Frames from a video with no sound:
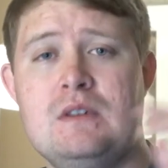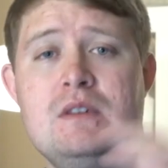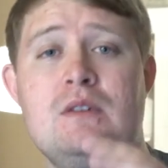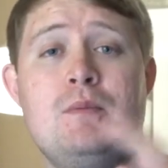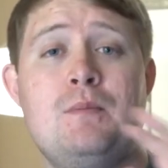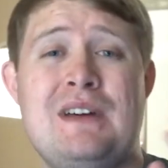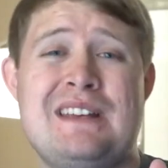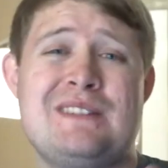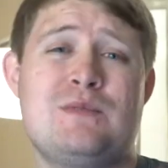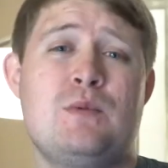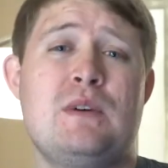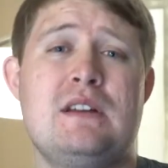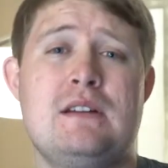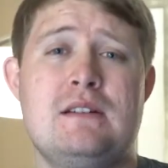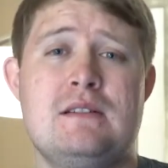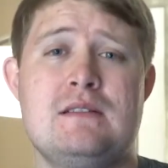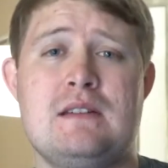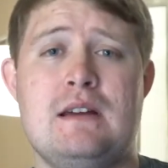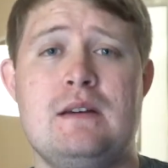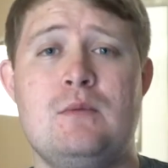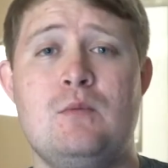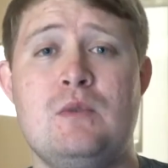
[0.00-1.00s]
the best way to
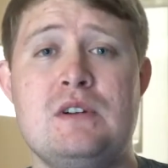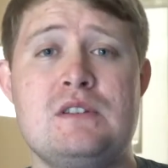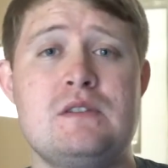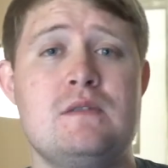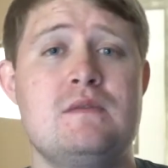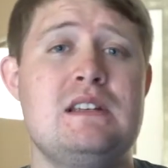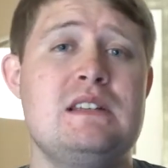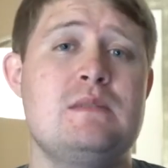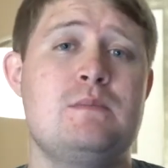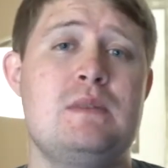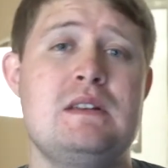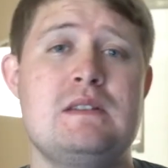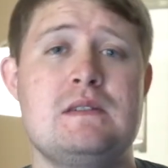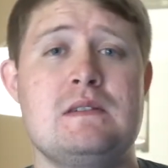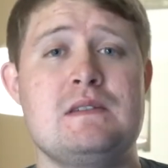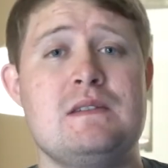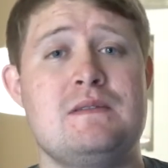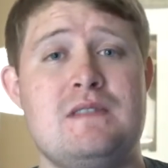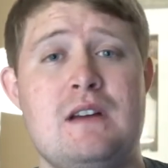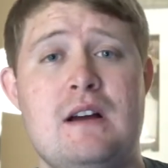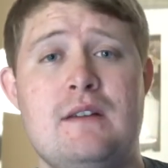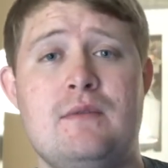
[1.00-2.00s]
decide which of these pieces
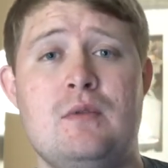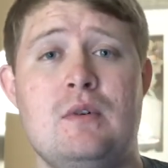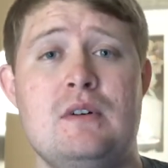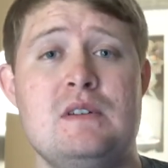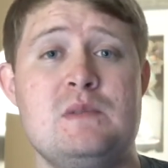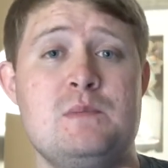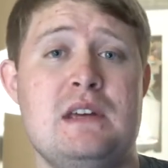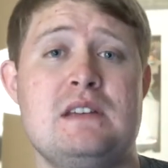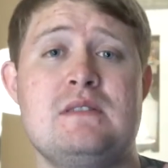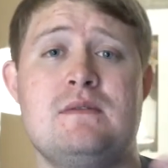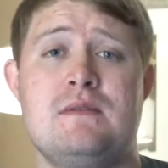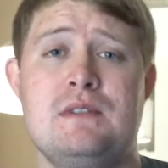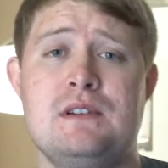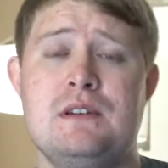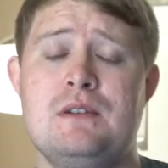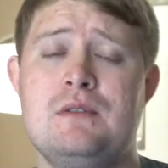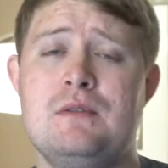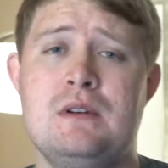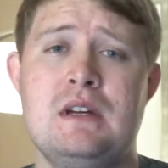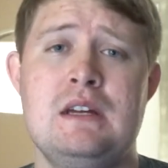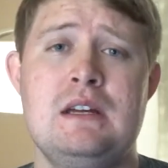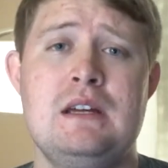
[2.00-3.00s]
of software is best for
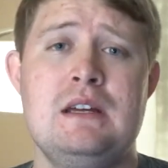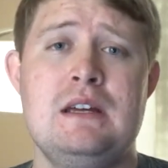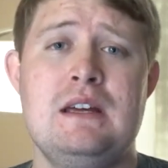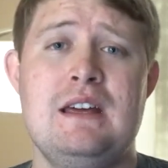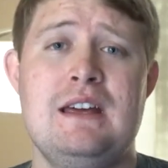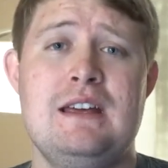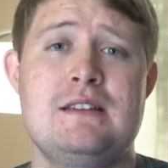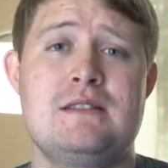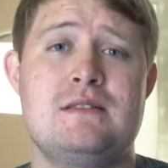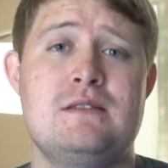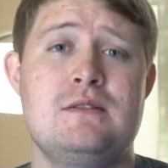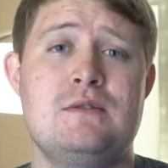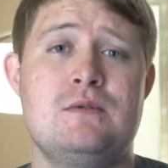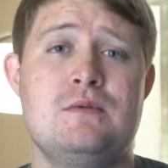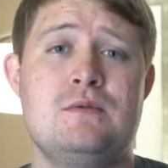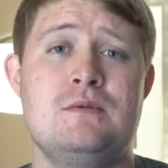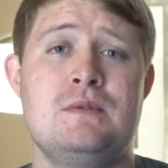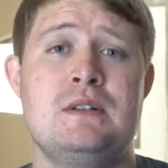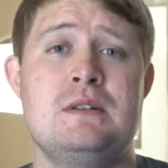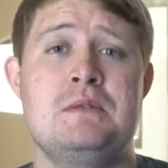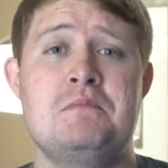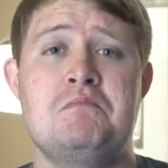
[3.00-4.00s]
you is
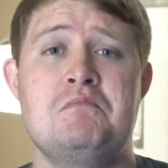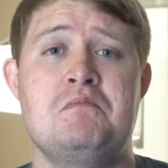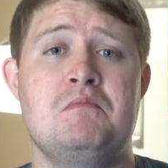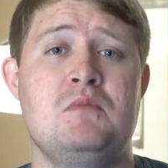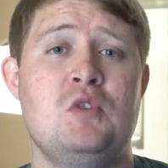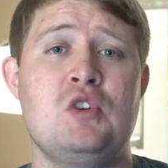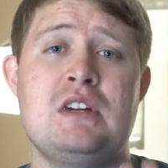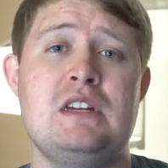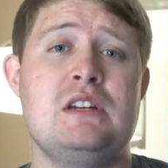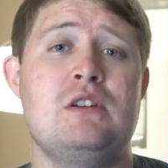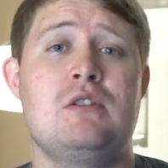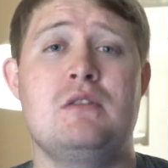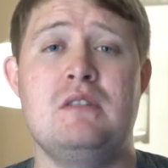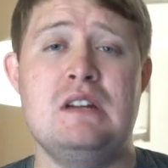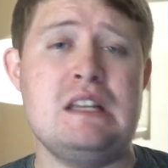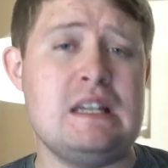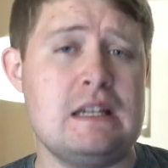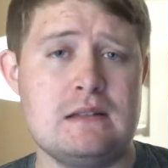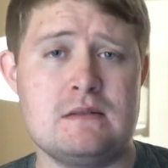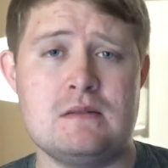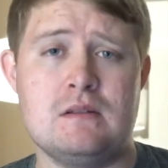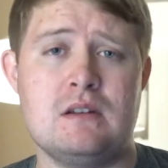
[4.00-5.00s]
to look at your
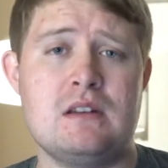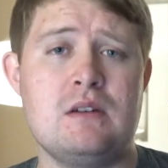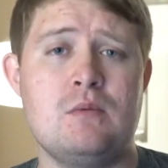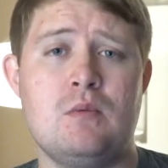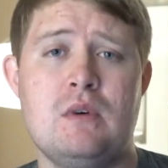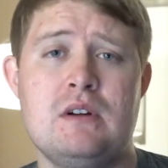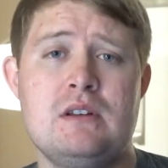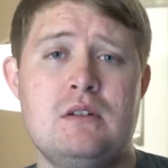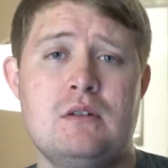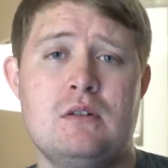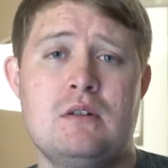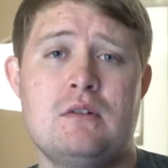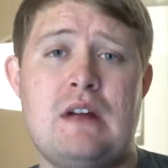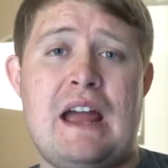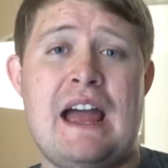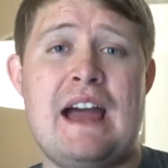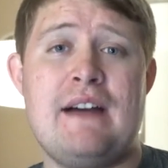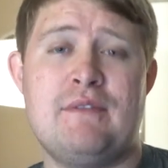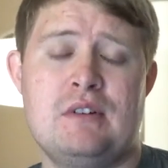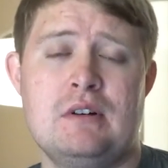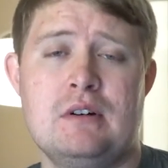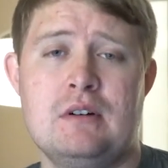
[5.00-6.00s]
needs, look at what you're
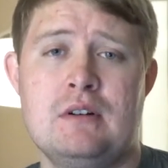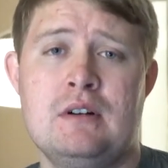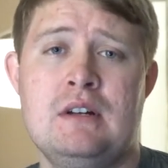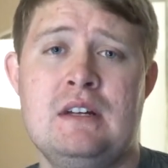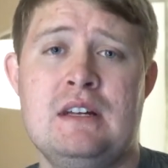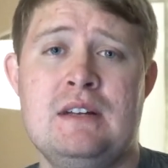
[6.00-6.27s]
after.